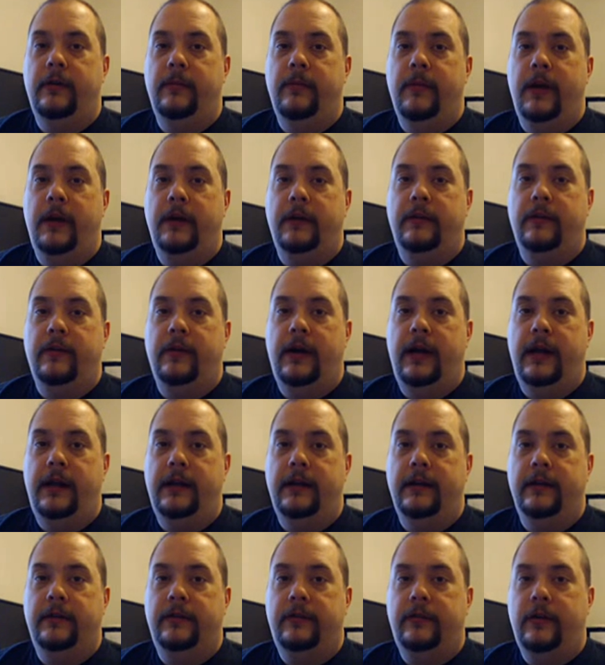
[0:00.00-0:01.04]
the
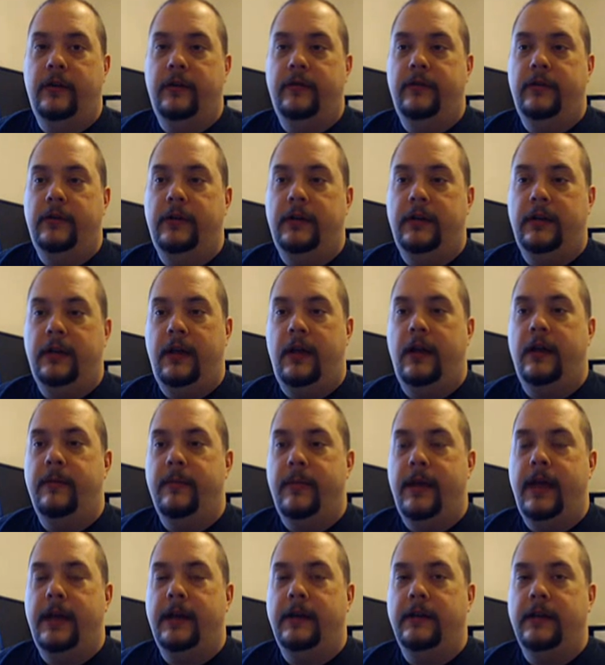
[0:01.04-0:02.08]
monitorix server, it'll
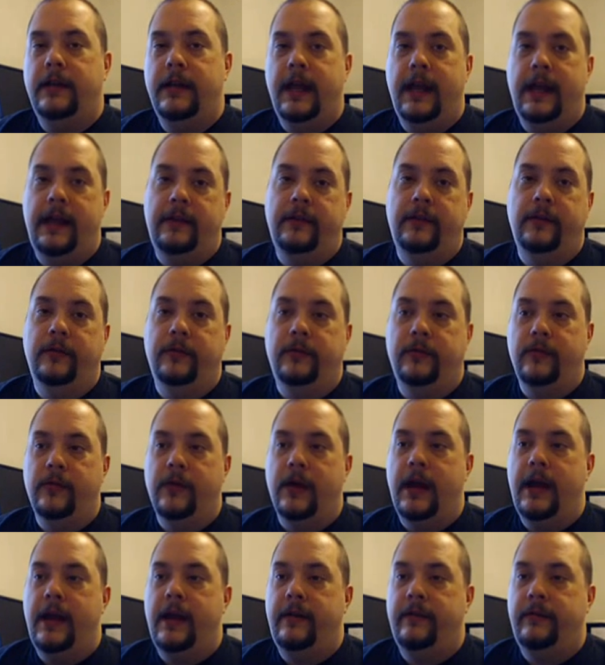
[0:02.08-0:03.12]
automatically add those
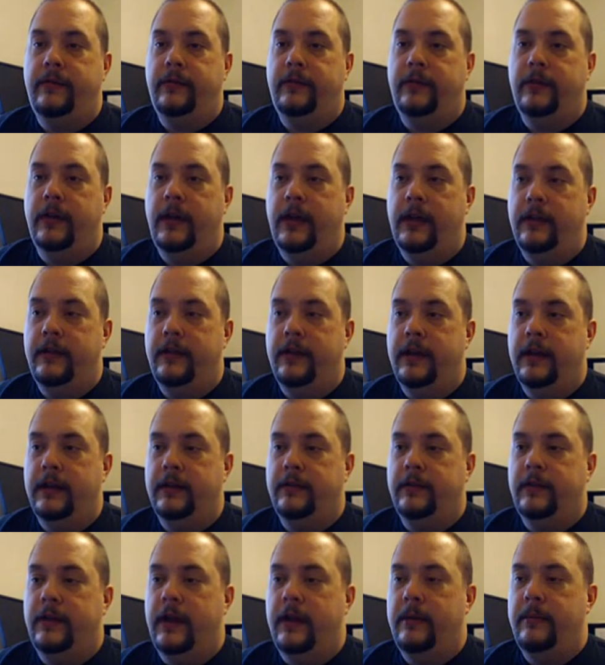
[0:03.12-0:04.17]
graphs the next
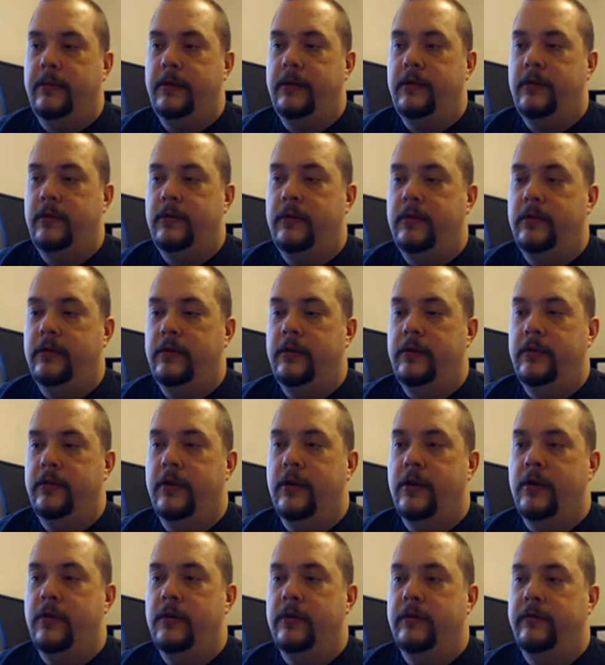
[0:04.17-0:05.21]
time you
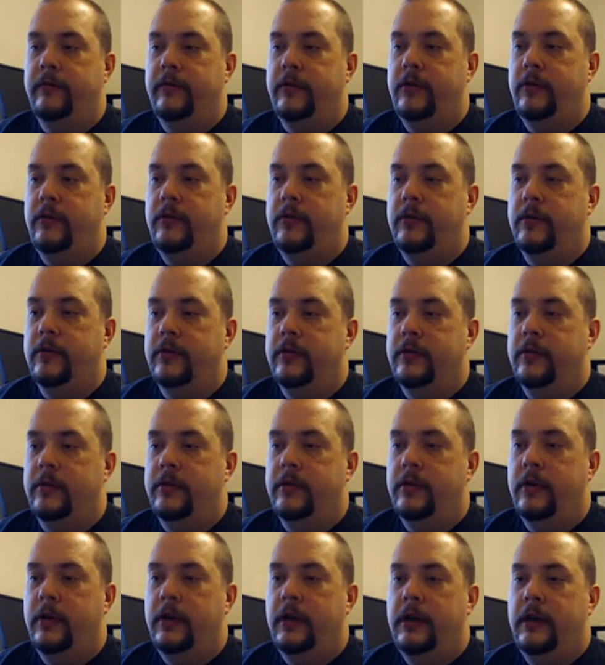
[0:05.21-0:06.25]
go and view
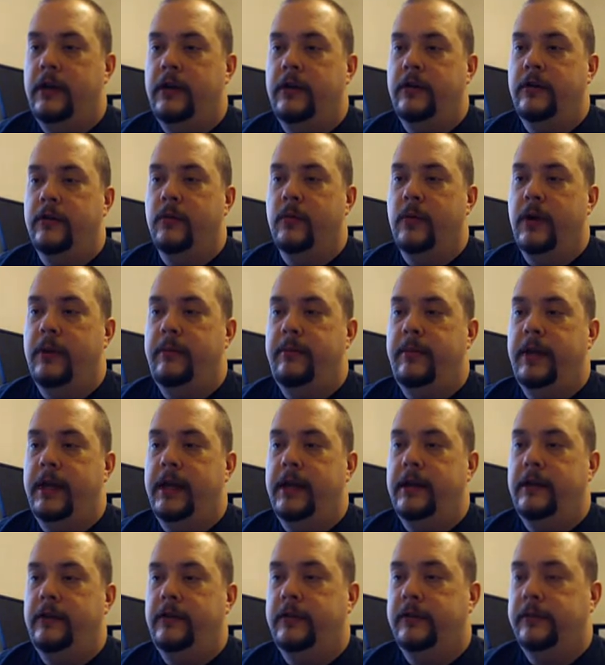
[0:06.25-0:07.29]
your web
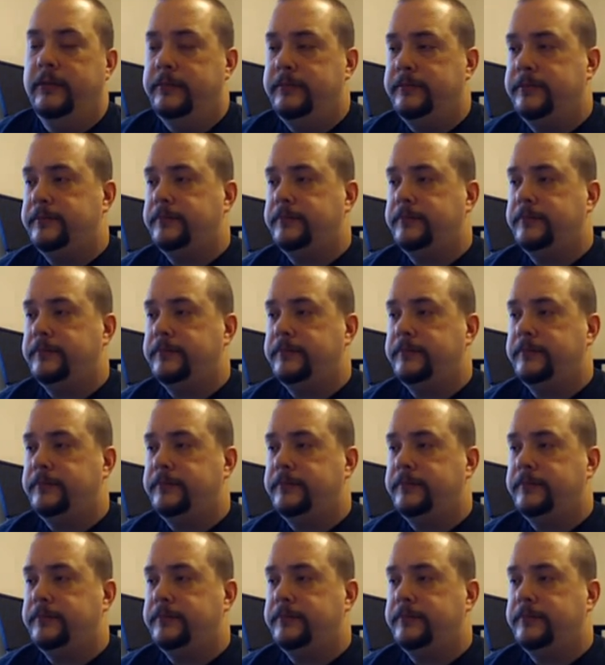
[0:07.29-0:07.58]
page.